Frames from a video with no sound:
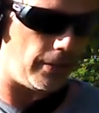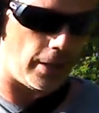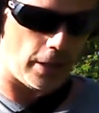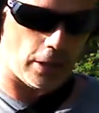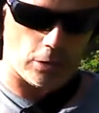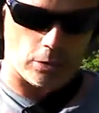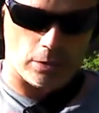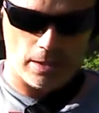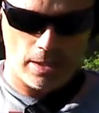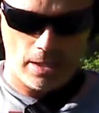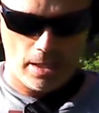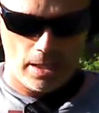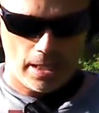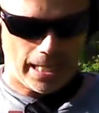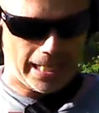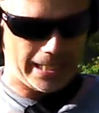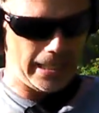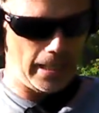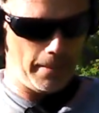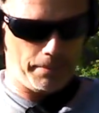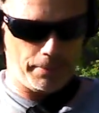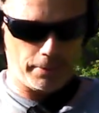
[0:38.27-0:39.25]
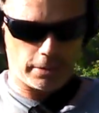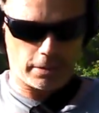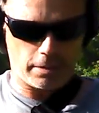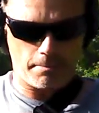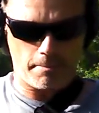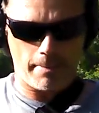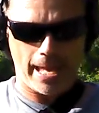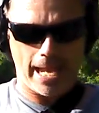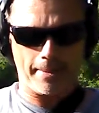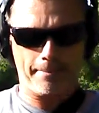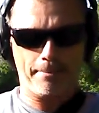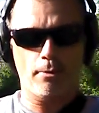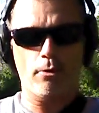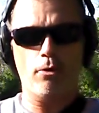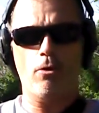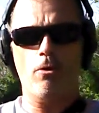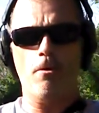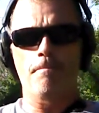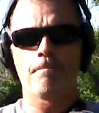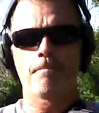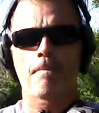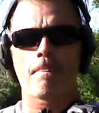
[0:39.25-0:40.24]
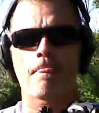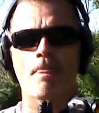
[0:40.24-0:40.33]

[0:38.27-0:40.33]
though. I did put some Magpul